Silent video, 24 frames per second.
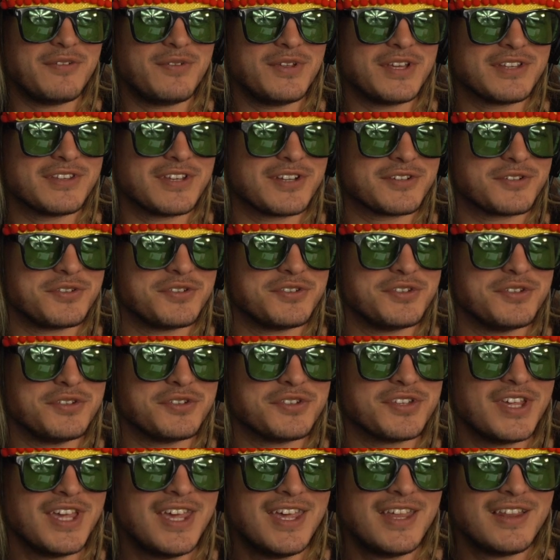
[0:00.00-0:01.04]
I feel like Dr.
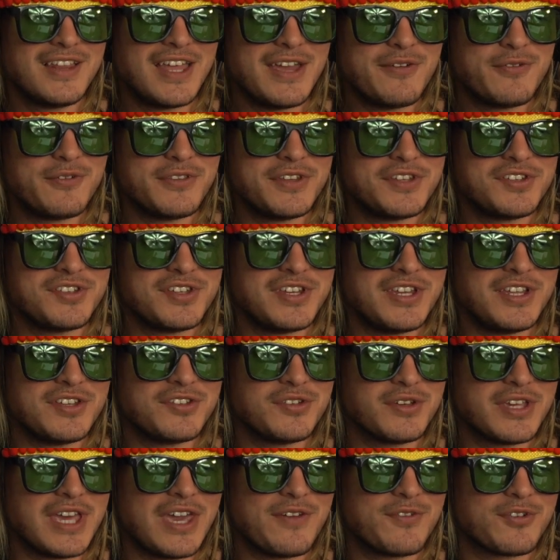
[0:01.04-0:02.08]
Seuss. Life in the city, it's
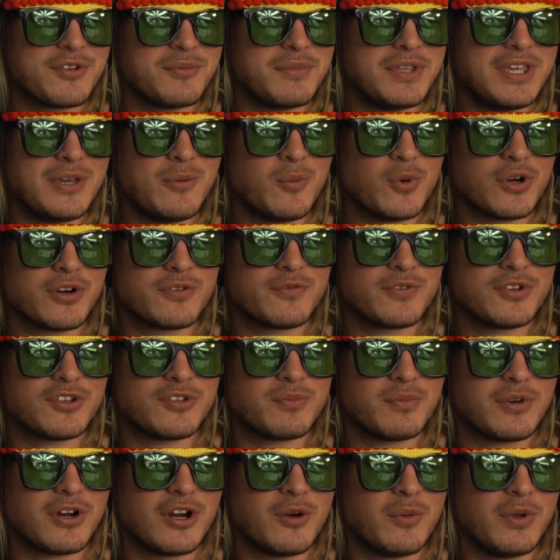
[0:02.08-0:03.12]
okay for me, work for
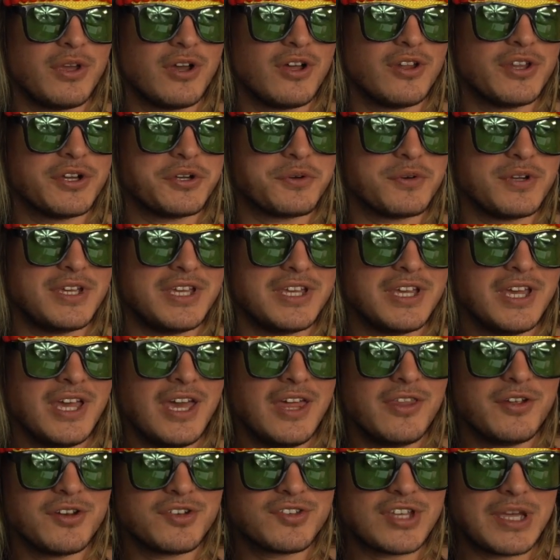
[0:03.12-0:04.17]
tomorrow, we all agree.
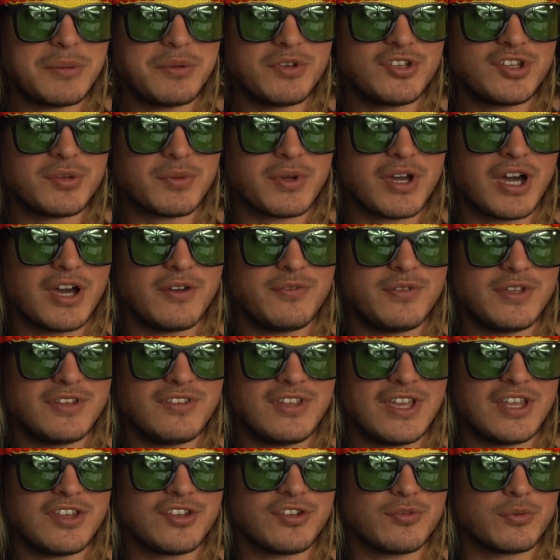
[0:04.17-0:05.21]
There's time to sip coffee,
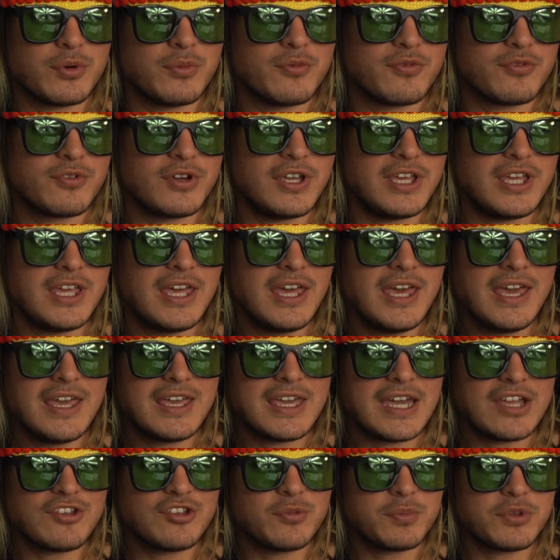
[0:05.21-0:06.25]
dance and roam free,
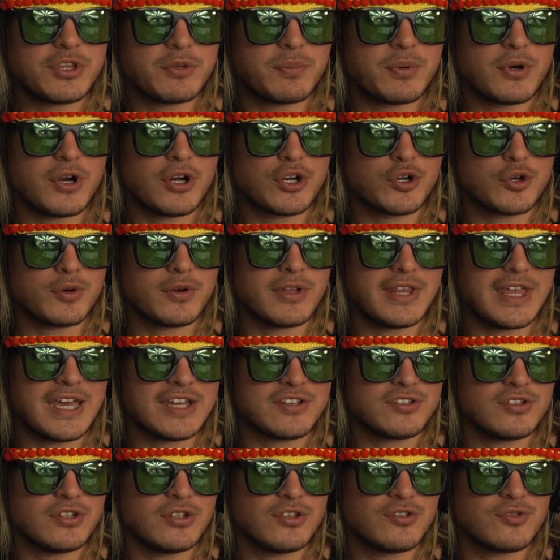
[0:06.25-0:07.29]
catch up at the park or
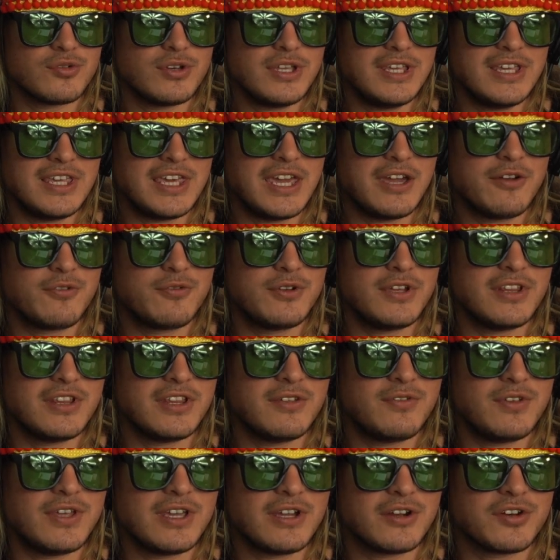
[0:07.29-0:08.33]
relax in a tree. Carefree
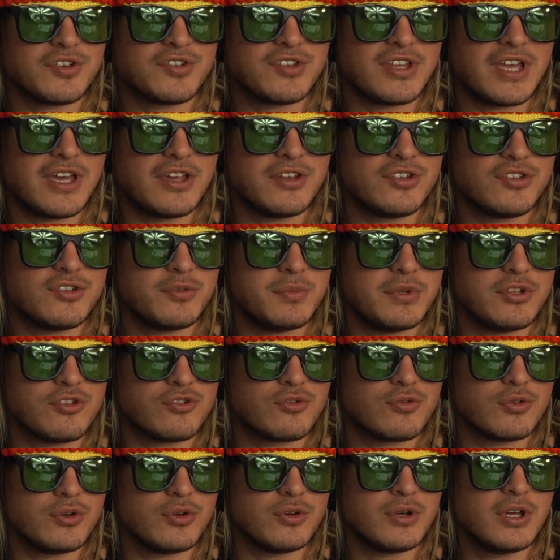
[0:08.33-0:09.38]
living, our style is to be
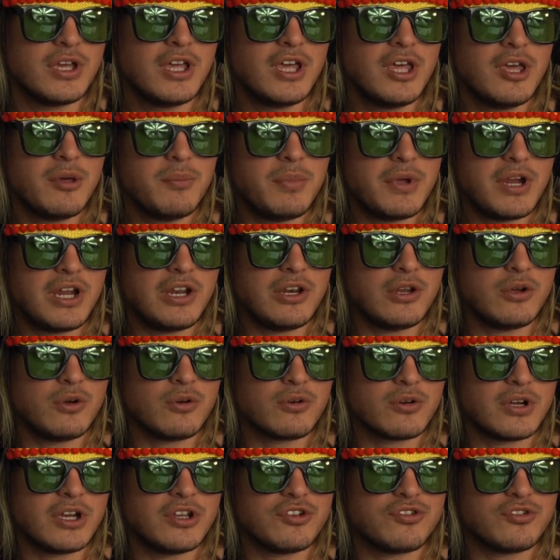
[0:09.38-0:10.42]
true, bearing no
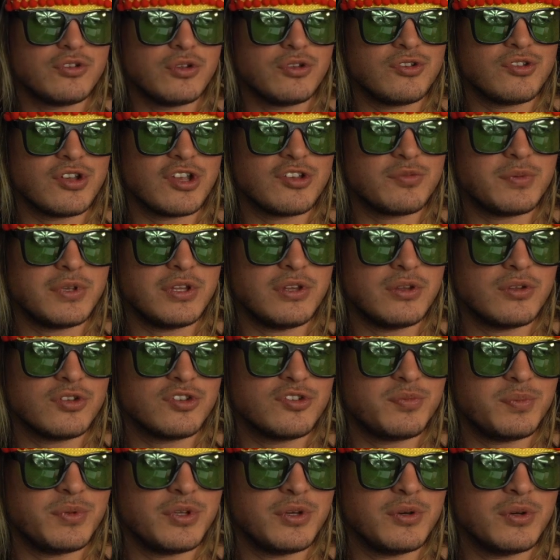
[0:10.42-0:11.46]
grudge, no judgment, no
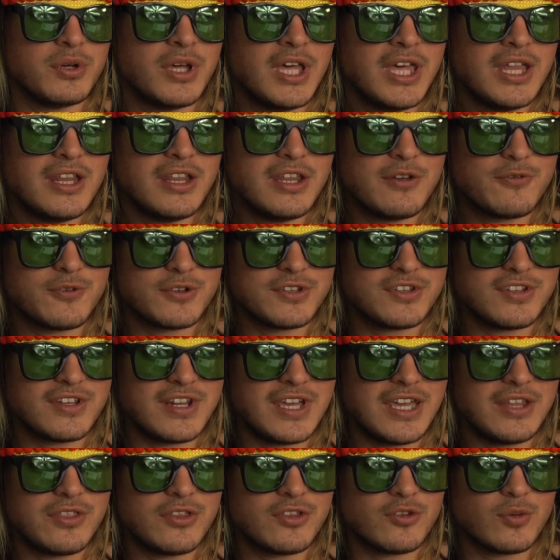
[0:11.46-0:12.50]
spew. Live for
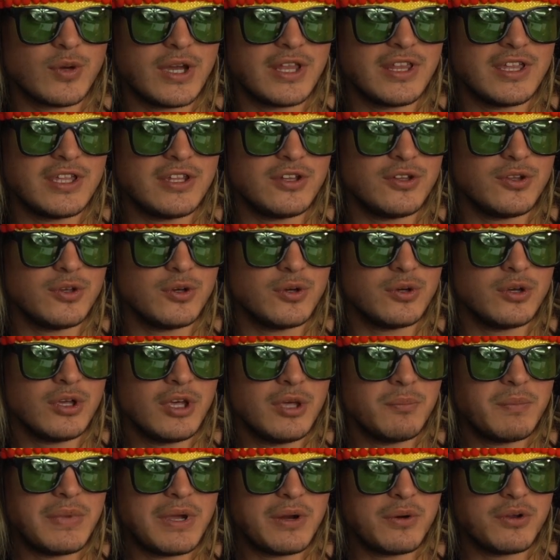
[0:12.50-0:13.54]
tonight, the twilight anew,
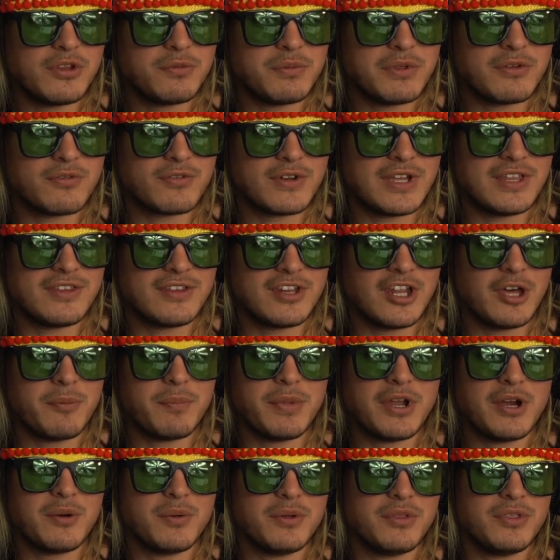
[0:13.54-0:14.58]
bear with me friend and I'll
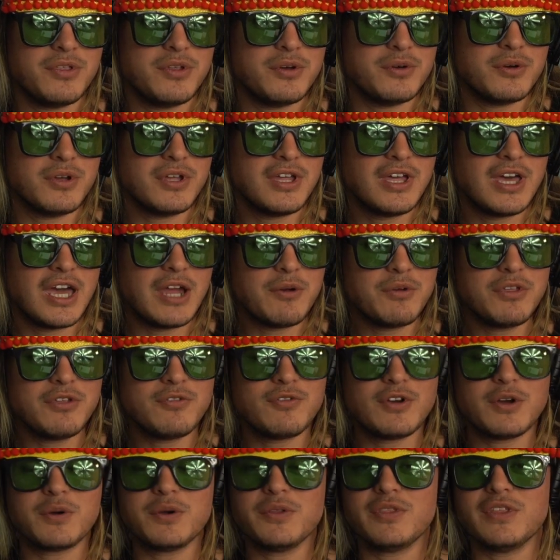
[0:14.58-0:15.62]
bear with you. I really
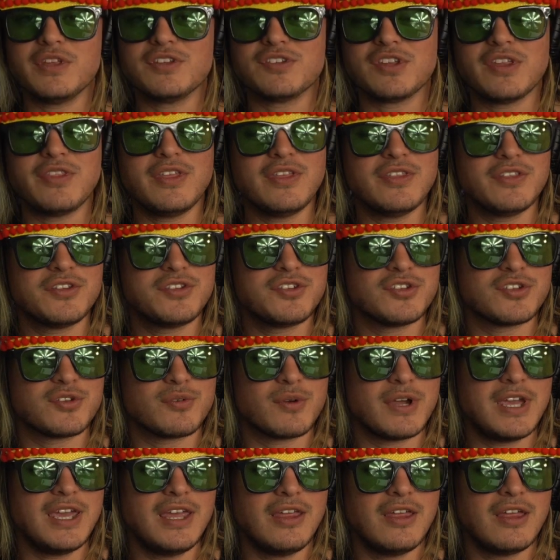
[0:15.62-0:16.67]
fuck with this. I think this is
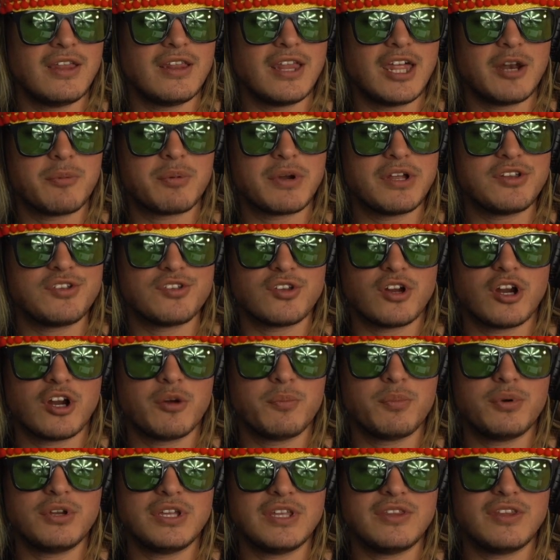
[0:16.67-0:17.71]
great. A lot of projects aren't
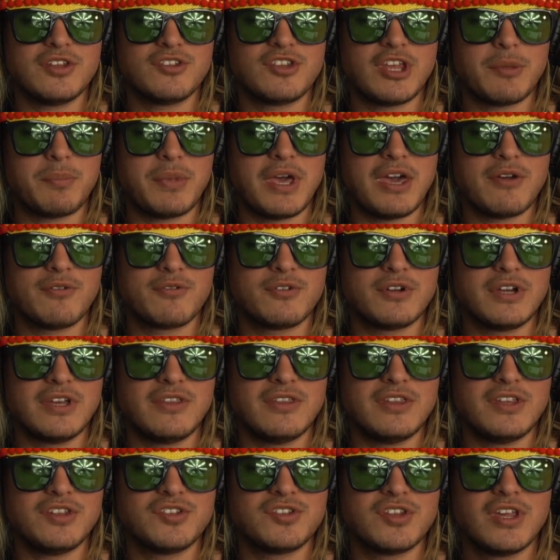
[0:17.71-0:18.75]
putting in this type of effort and
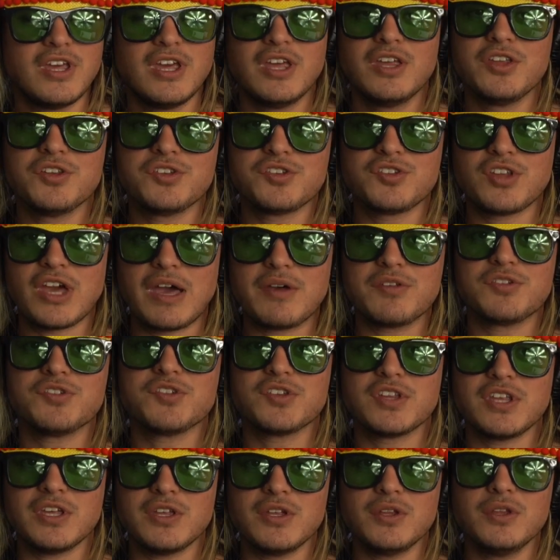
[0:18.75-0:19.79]
these soft
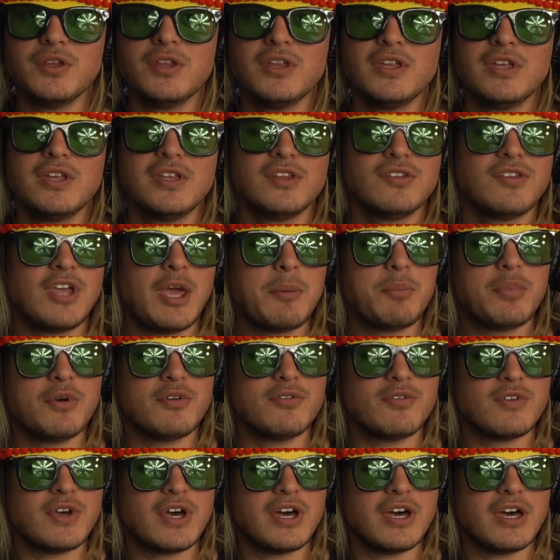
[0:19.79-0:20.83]
skill type
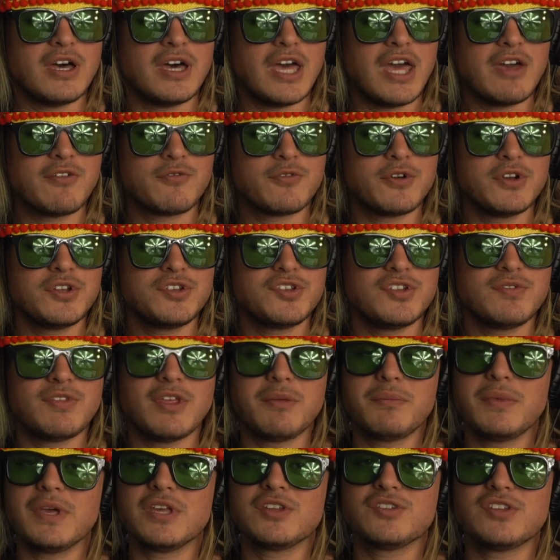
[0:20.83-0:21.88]
of efforts, if
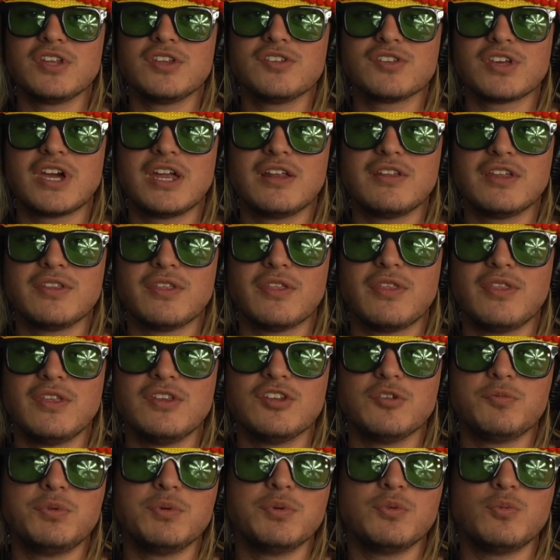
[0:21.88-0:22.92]
that makes sense, kind of like the things
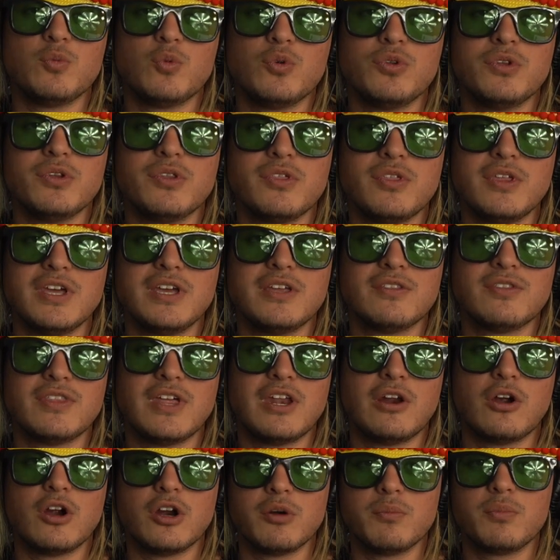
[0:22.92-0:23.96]
that people wouldn't think that
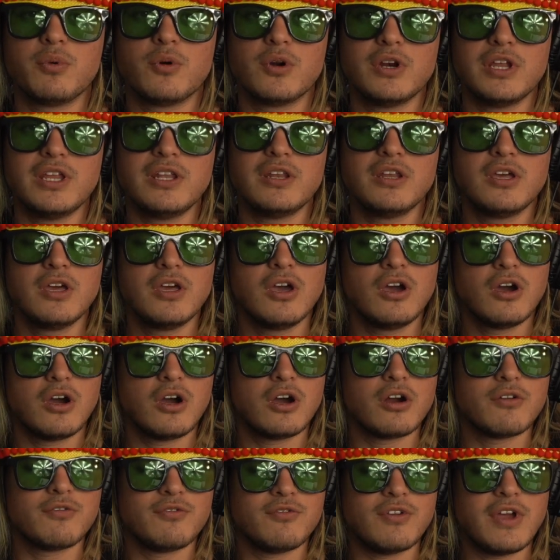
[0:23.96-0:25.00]
are important
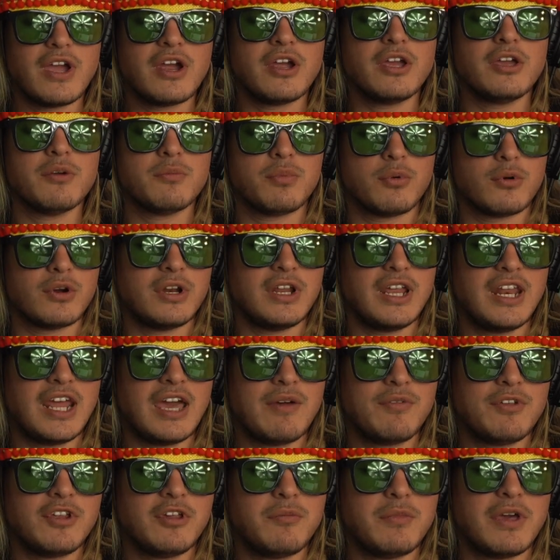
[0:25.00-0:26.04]
are very important.
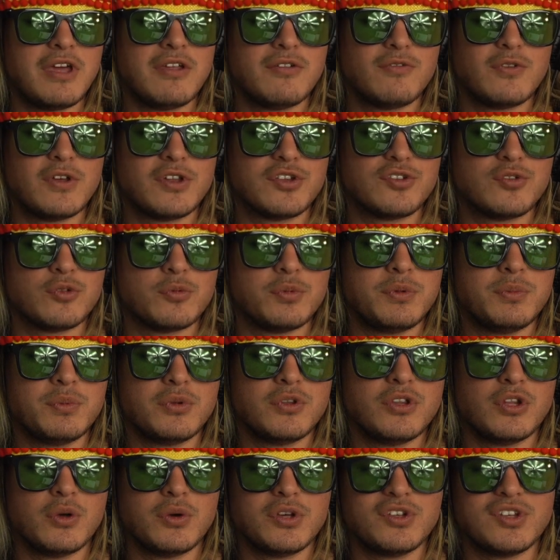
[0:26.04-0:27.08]
Having a manifesto where people
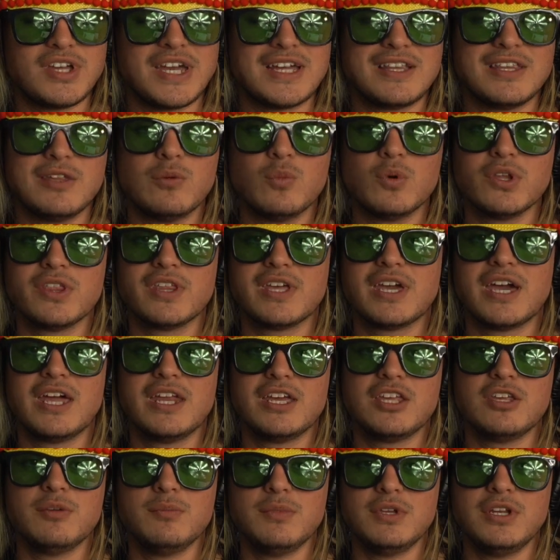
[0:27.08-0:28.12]
know exactly what the kind of
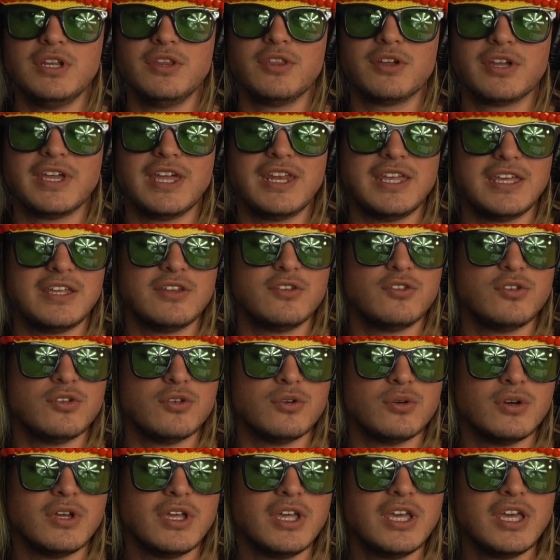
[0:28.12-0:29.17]
community they're getting
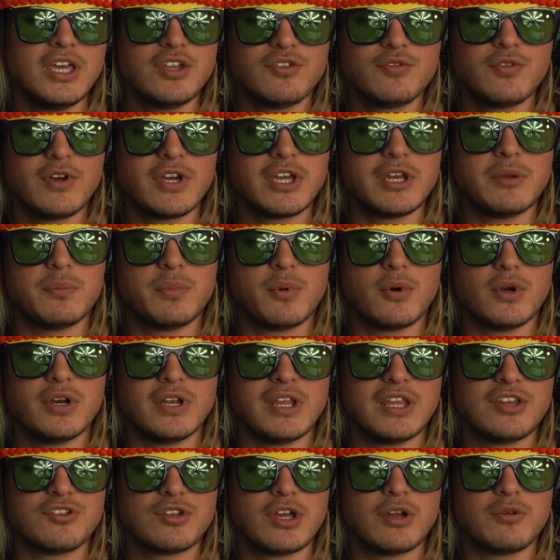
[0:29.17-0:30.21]
into is fucking important.
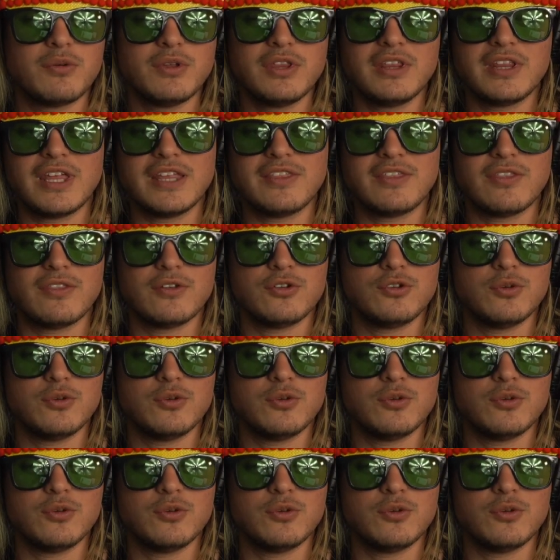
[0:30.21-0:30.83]
And so I really like that they're